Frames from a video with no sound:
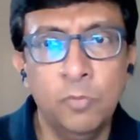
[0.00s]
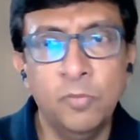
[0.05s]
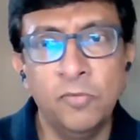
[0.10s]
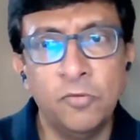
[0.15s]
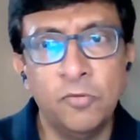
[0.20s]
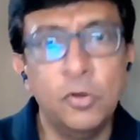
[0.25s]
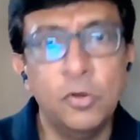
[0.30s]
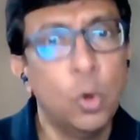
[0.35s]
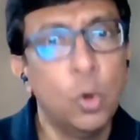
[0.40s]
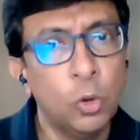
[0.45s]

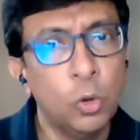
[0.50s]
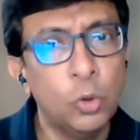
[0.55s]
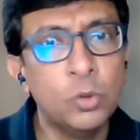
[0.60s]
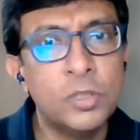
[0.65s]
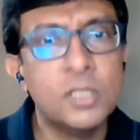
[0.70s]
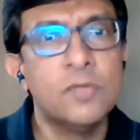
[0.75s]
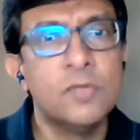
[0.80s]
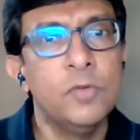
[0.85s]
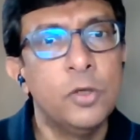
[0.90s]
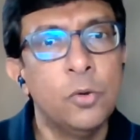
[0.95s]
if we don't do
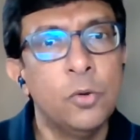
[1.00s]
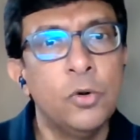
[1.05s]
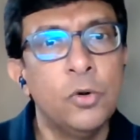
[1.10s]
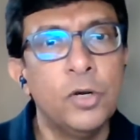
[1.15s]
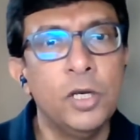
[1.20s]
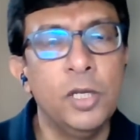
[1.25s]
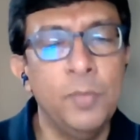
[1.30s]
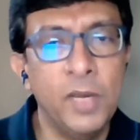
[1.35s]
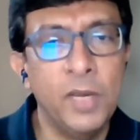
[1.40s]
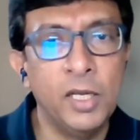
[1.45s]
this, we don't
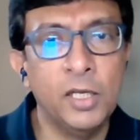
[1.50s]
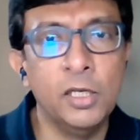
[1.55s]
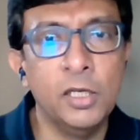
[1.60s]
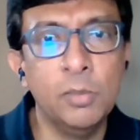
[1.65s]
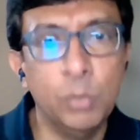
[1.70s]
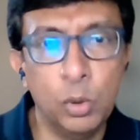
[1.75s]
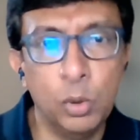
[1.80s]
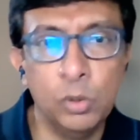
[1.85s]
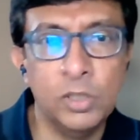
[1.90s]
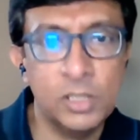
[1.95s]
really make any
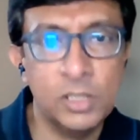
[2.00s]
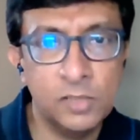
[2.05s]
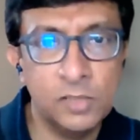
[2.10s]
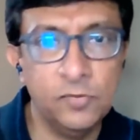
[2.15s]
progress.